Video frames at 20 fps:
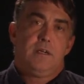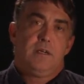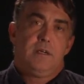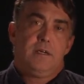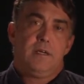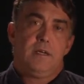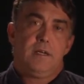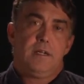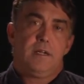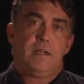
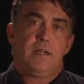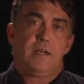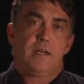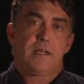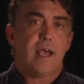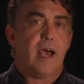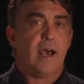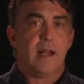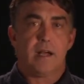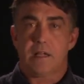and a
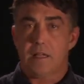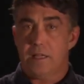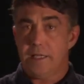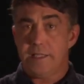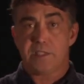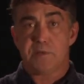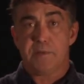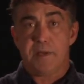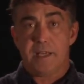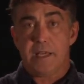
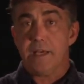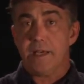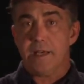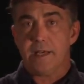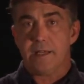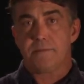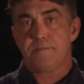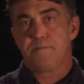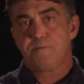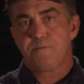cataclysmic
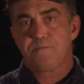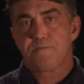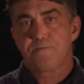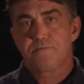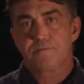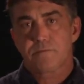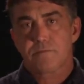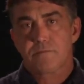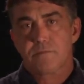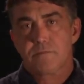end.
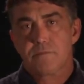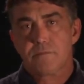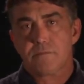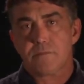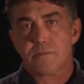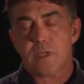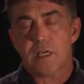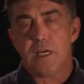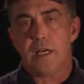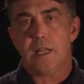
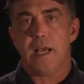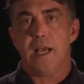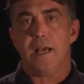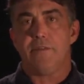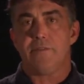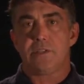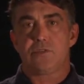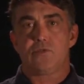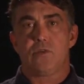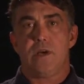And I
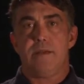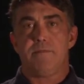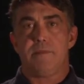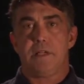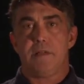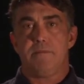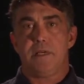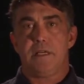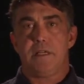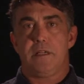have the dream
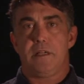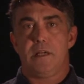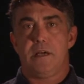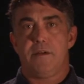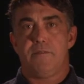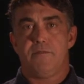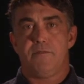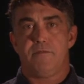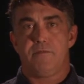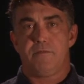in the middle
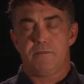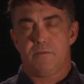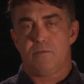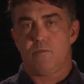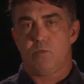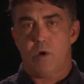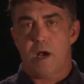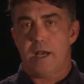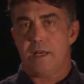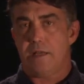of
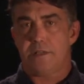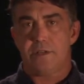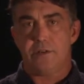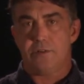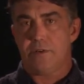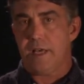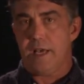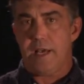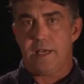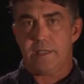
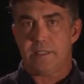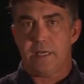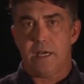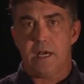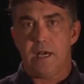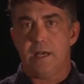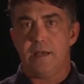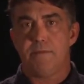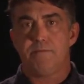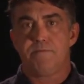Y2K
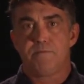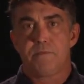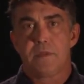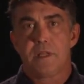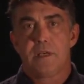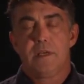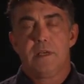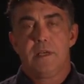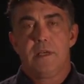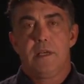time.
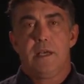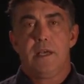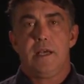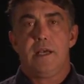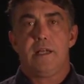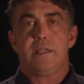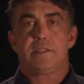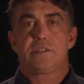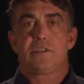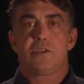
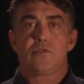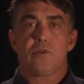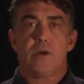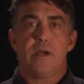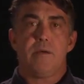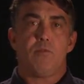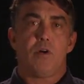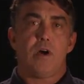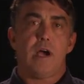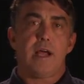And it's a
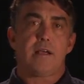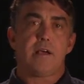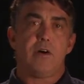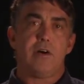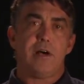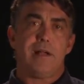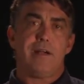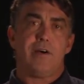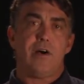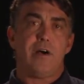dream where I
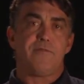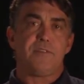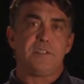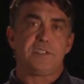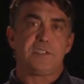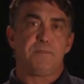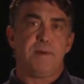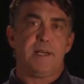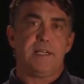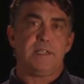got off a
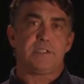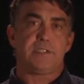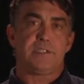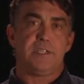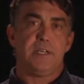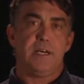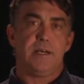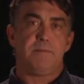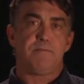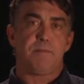
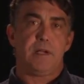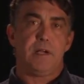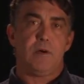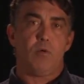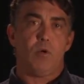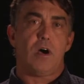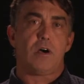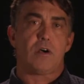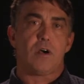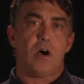spaceship and I
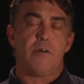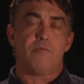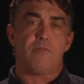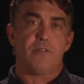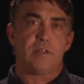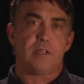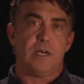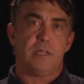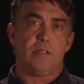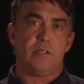walk off
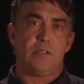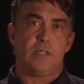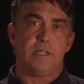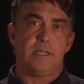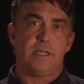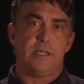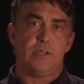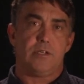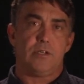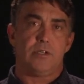with other
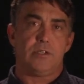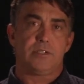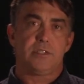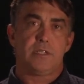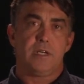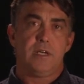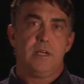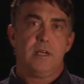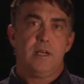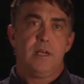
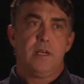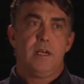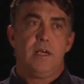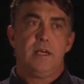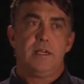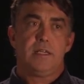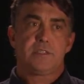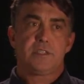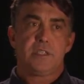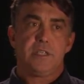leaders,
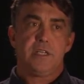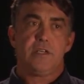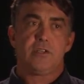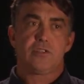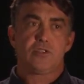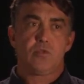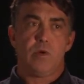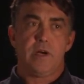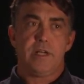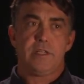and it's the year
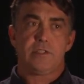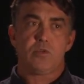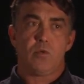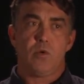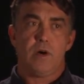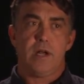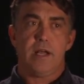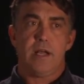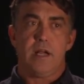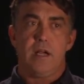
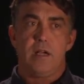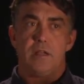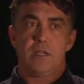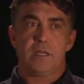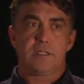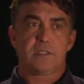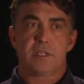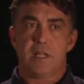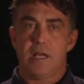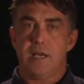2020, and it
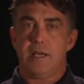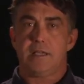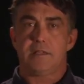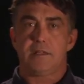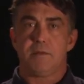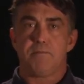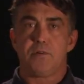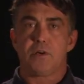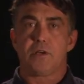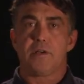looks like
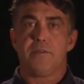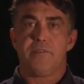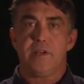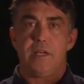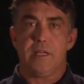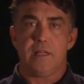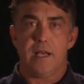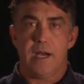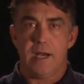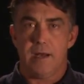the book of
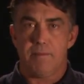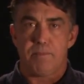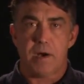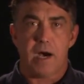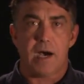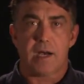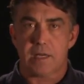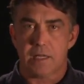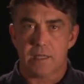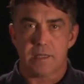Eli,
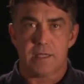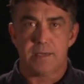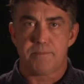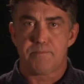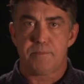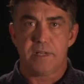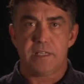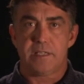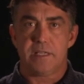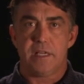
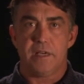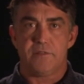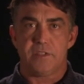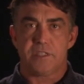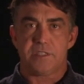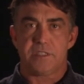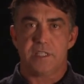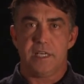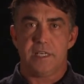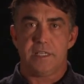apocalyptic
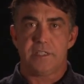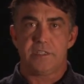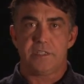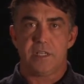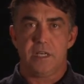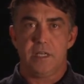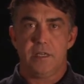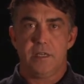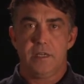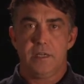
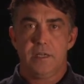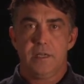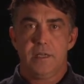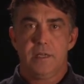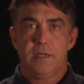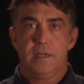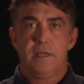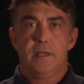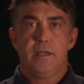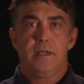devastation.
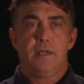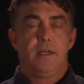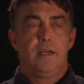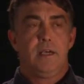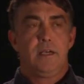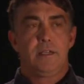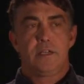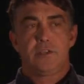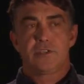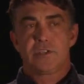
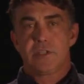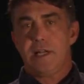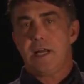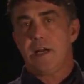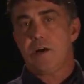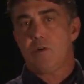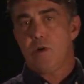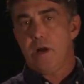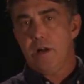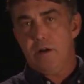And there's a
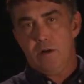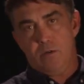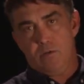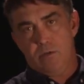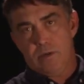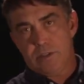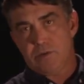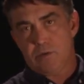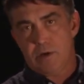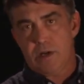narrator,
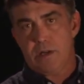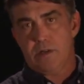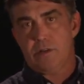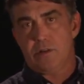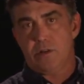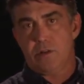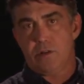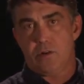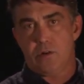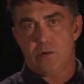which the
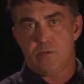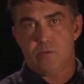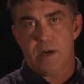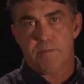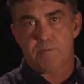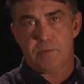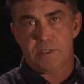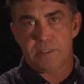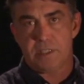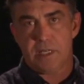Lord
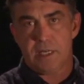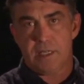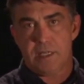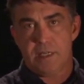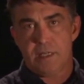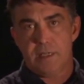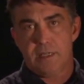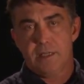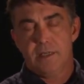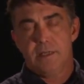represented.